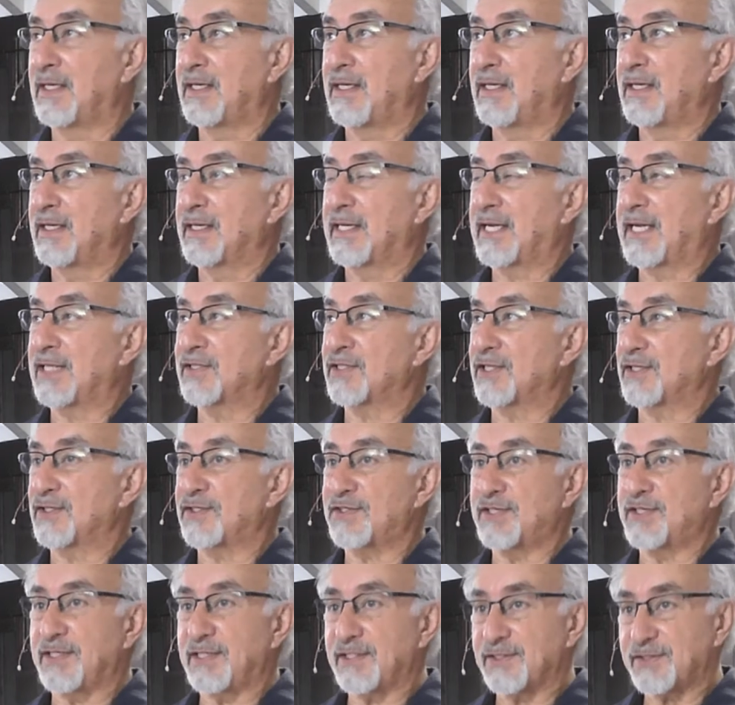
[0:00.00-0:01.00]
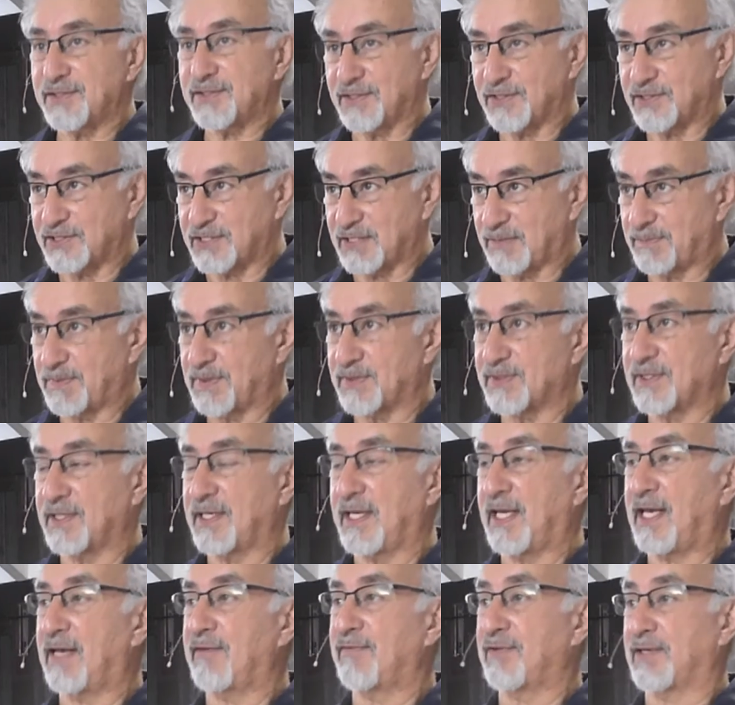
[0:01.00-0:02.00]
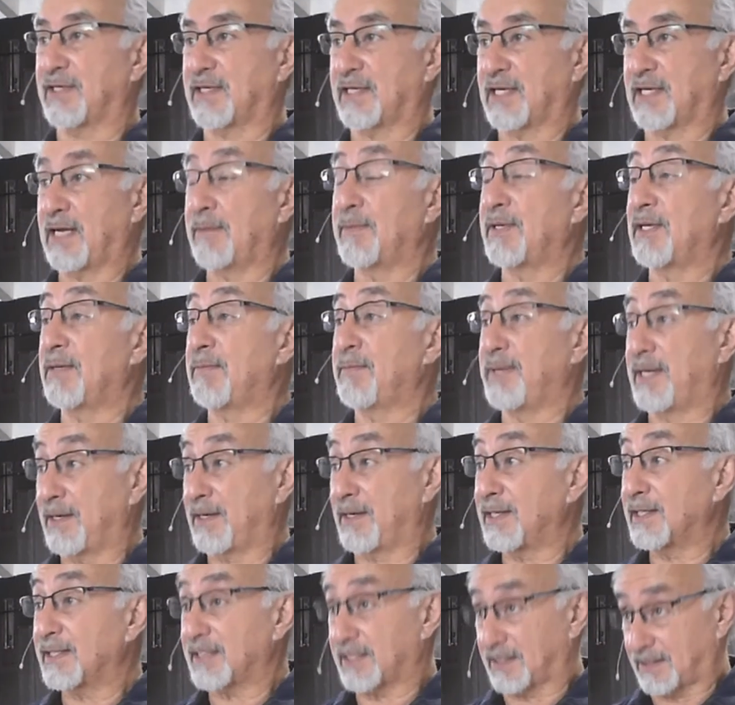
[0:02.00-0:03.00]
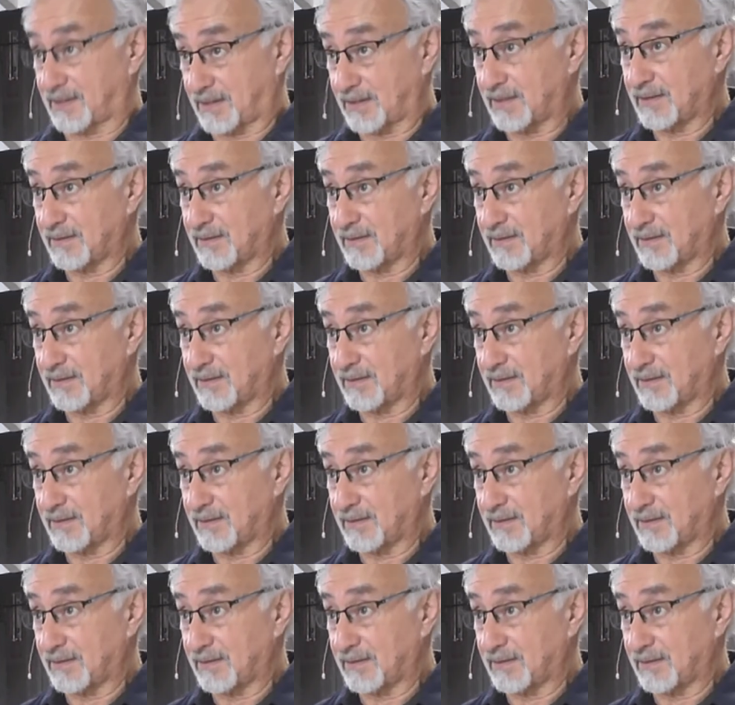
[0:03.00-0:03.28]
Guys, our citizenship is in heaven. I'm an American.